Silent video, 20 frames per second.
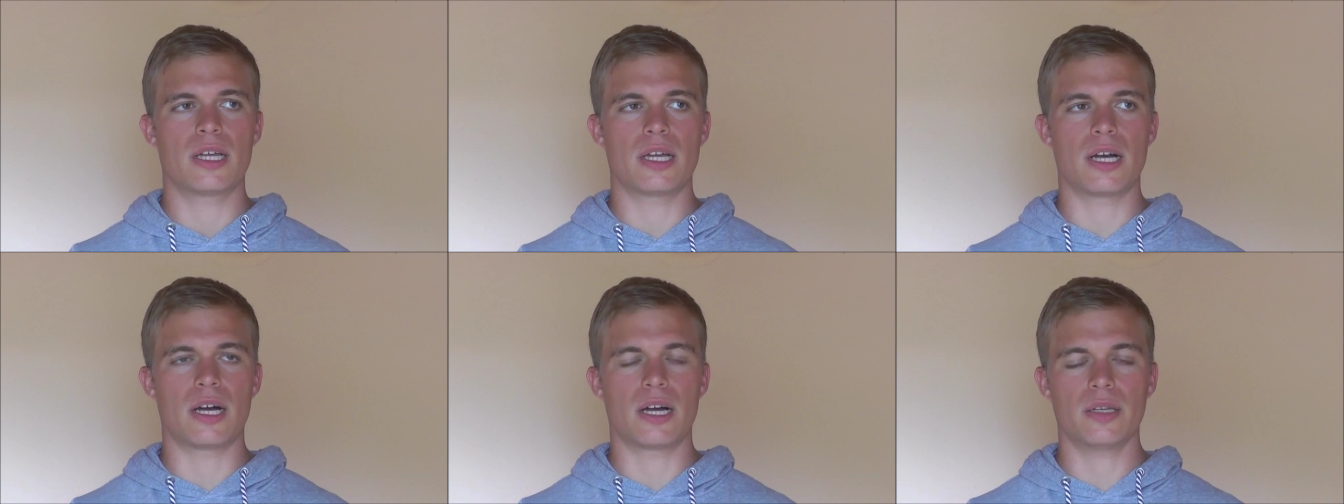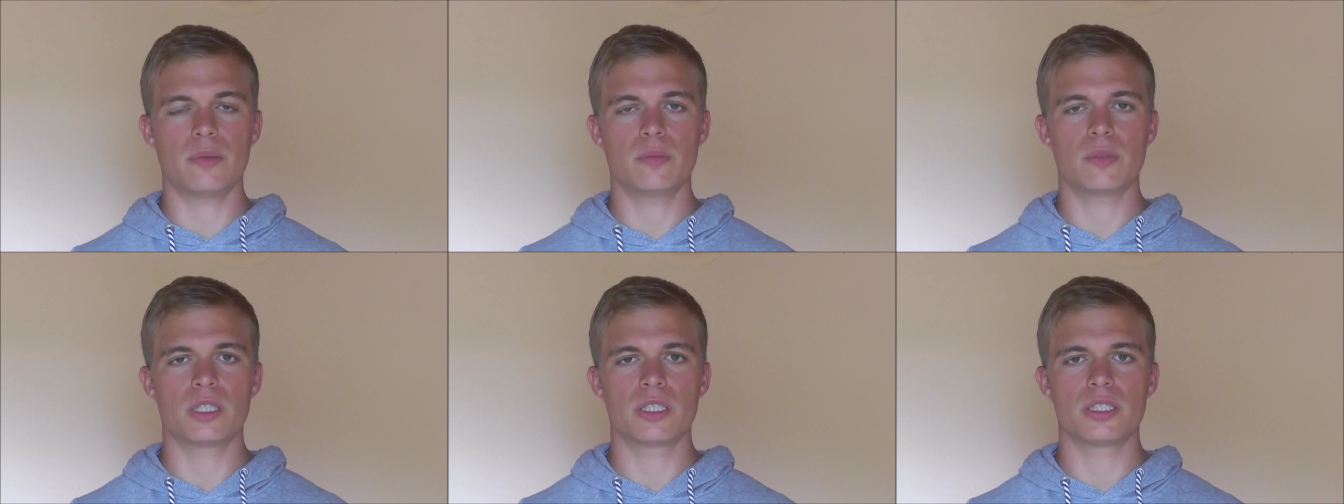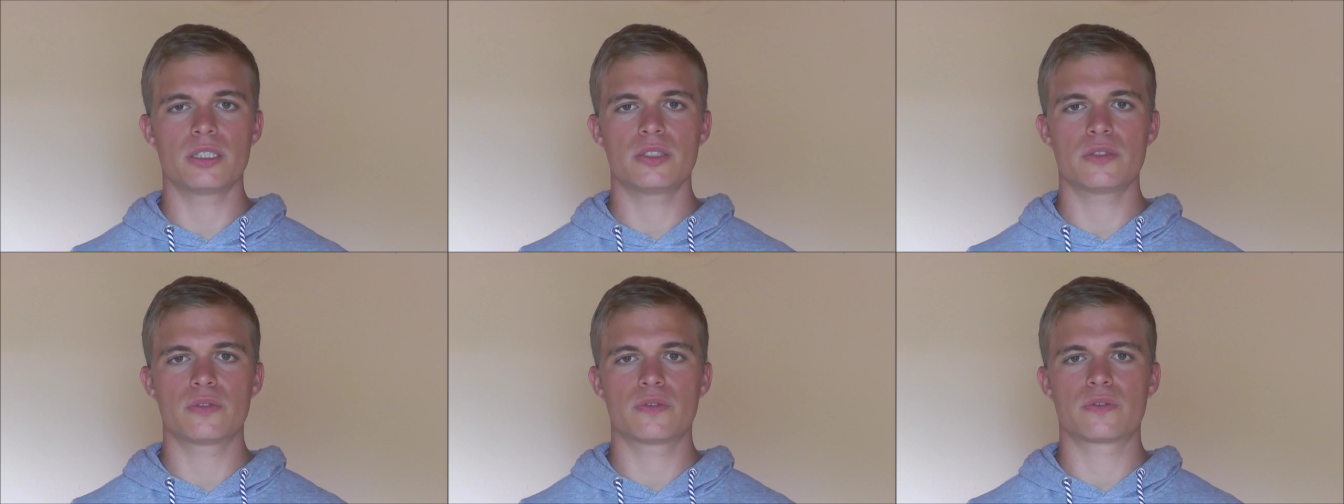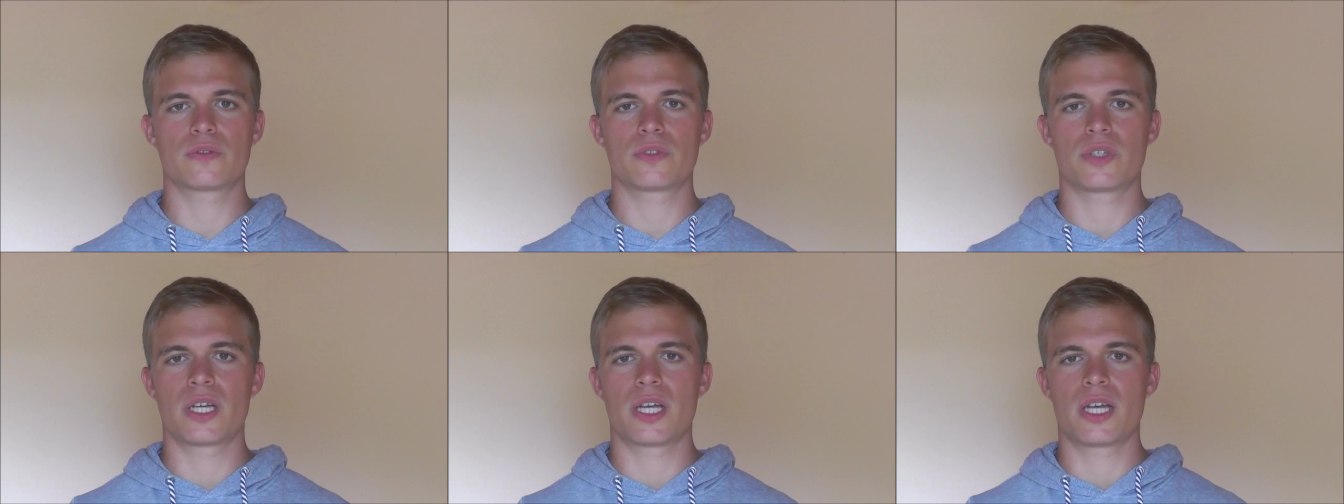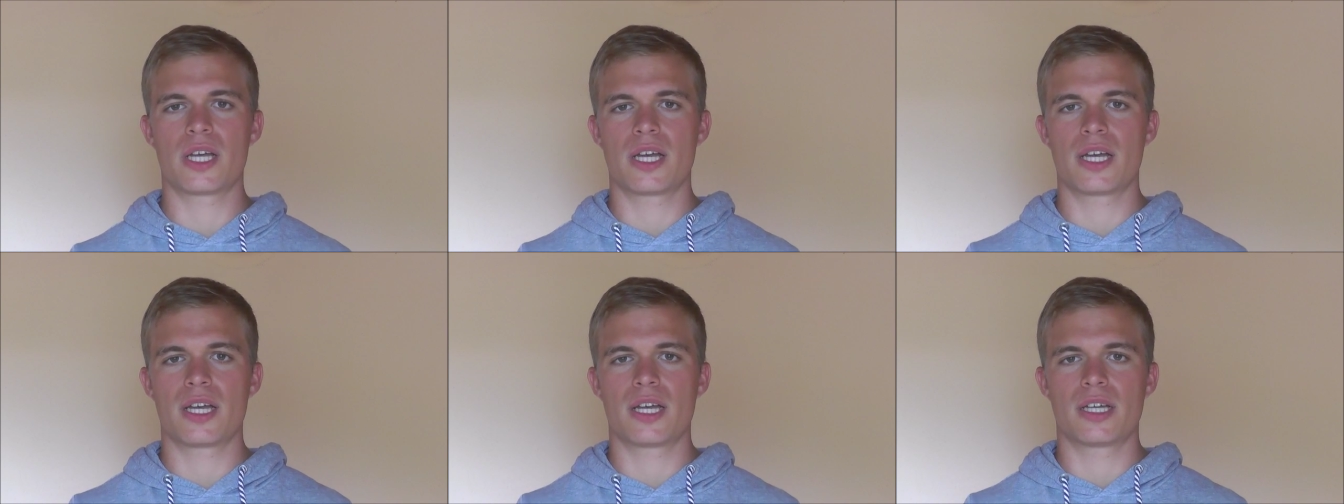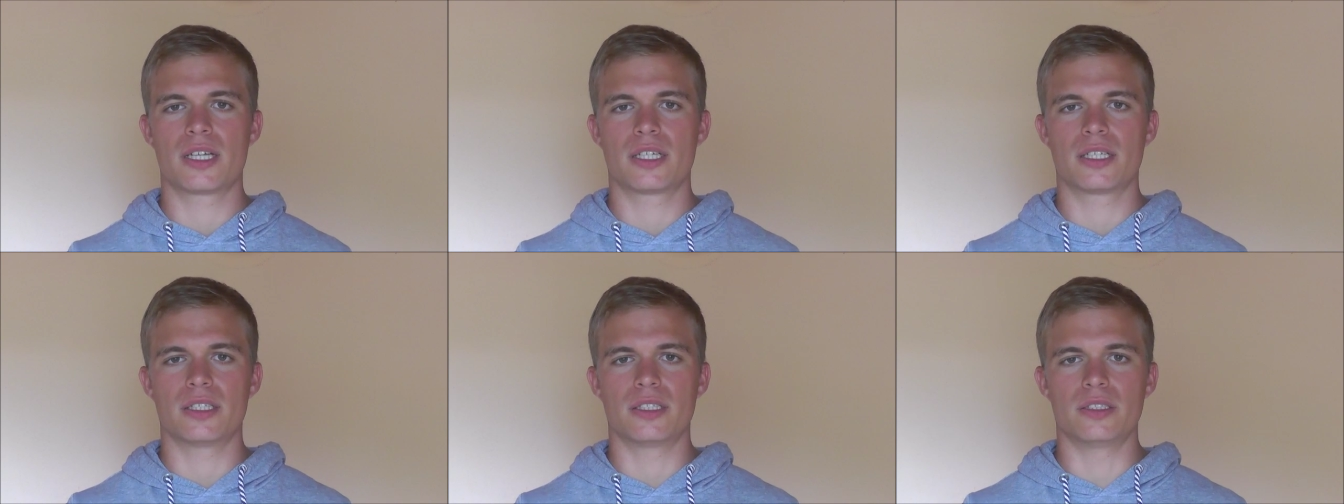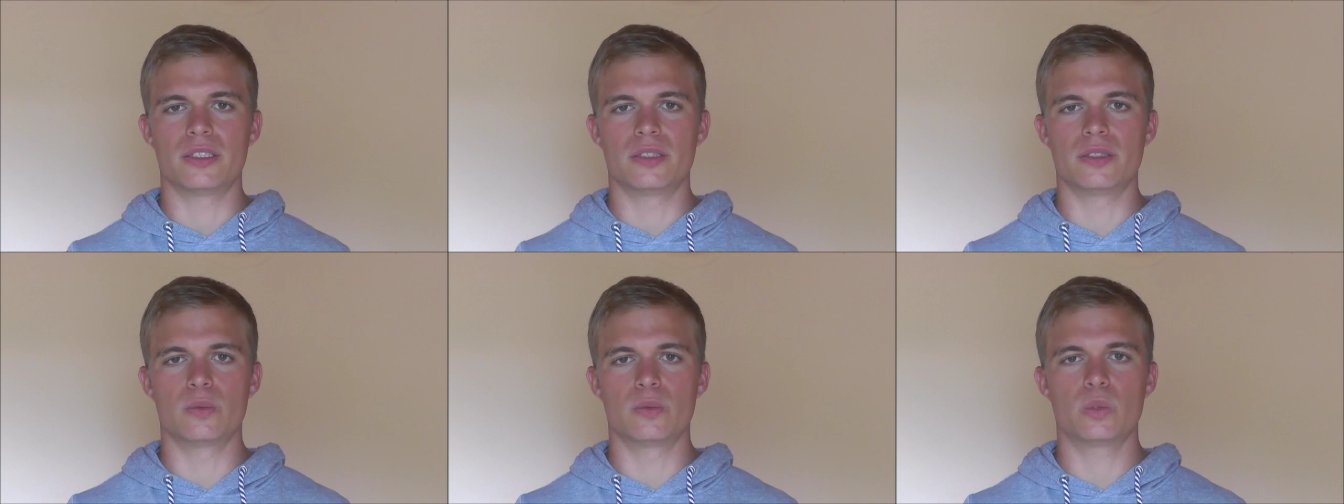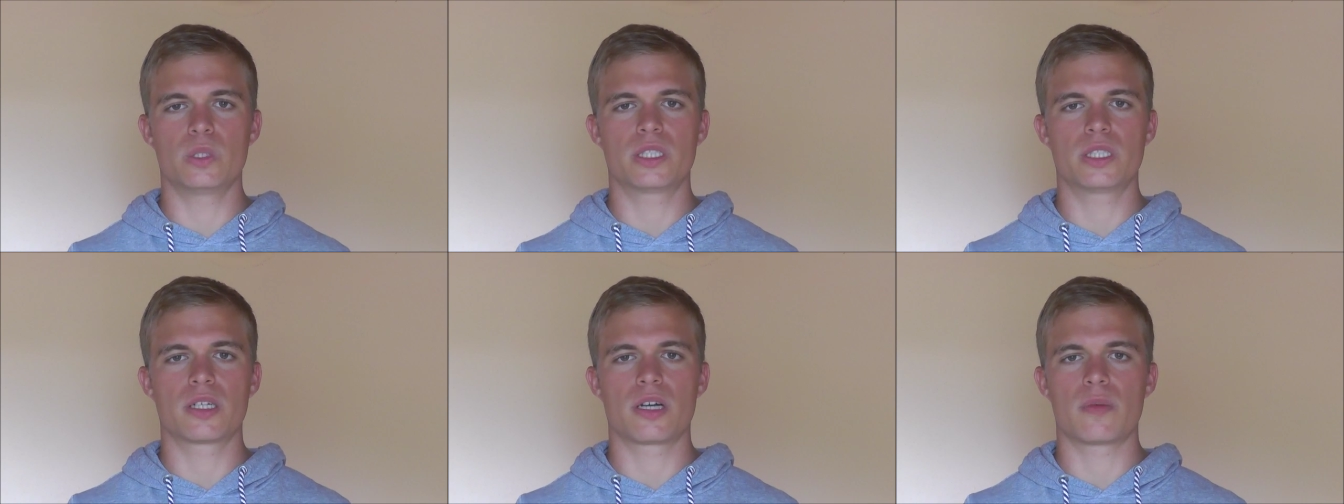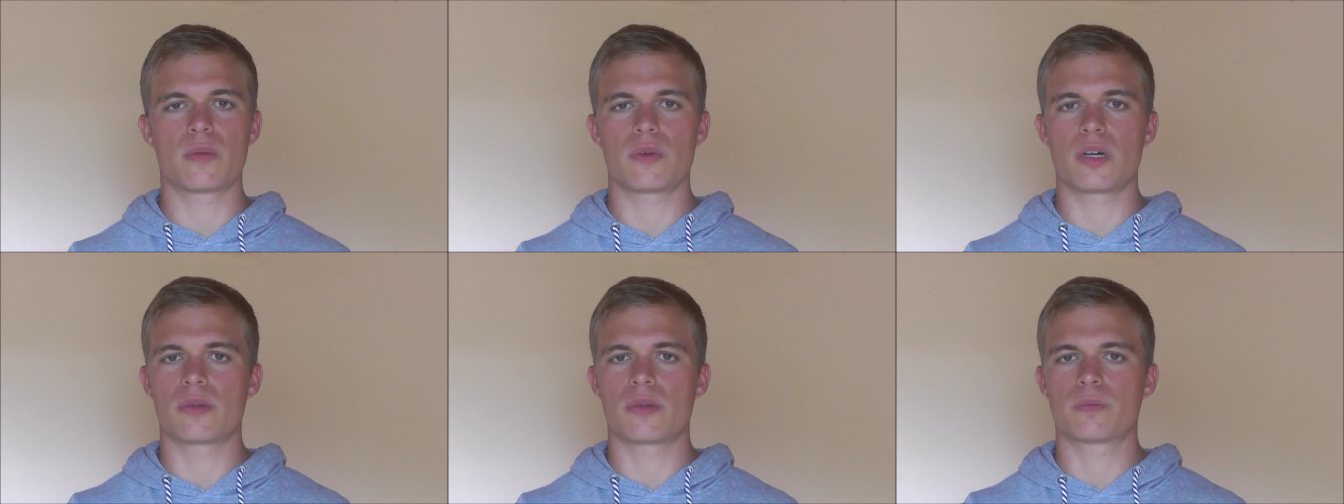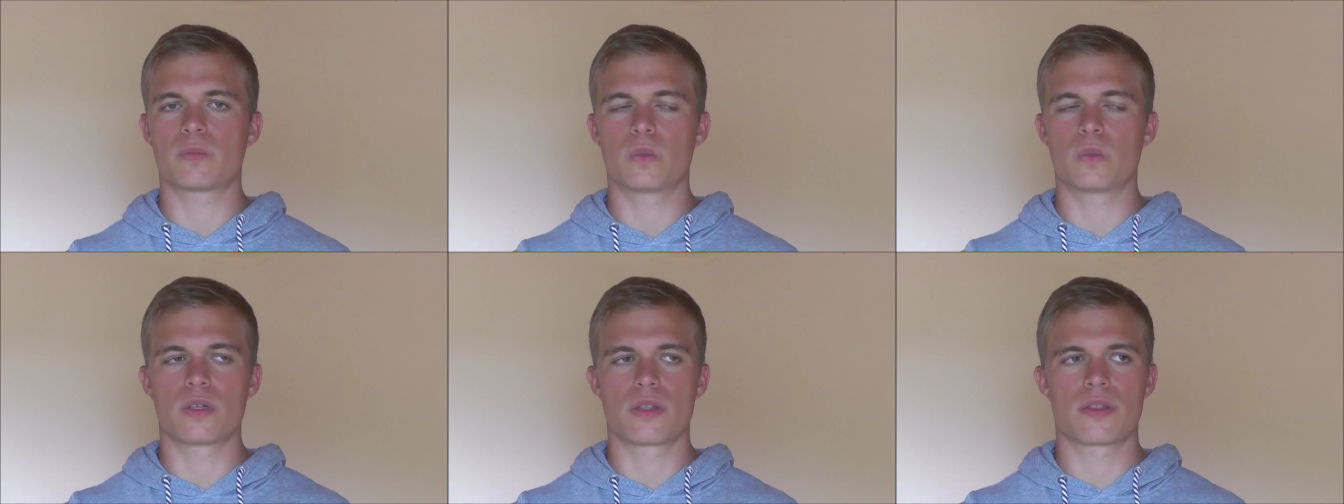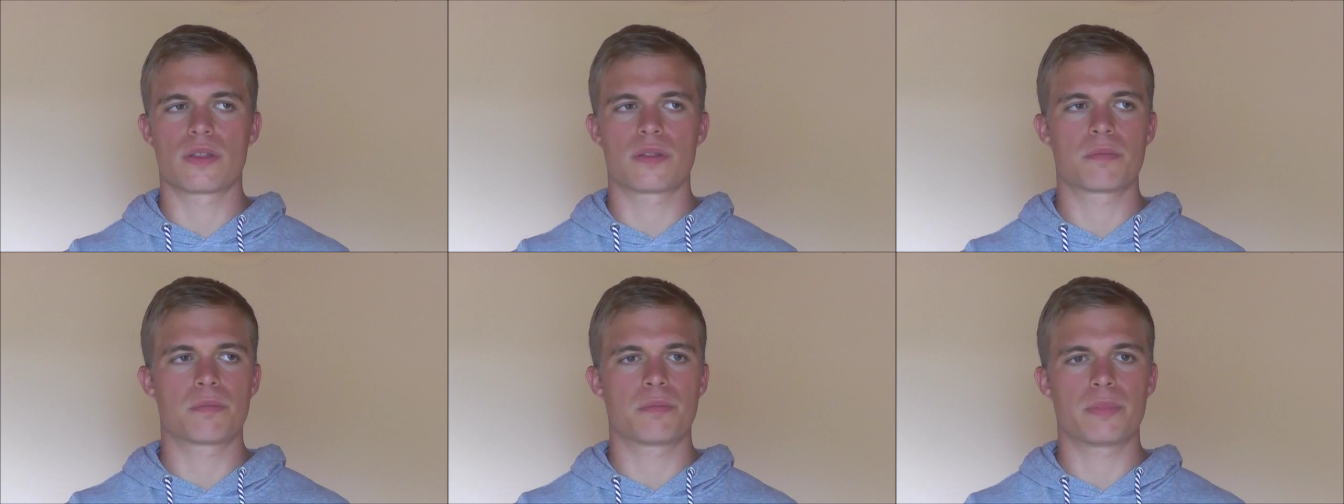I believe you will come up with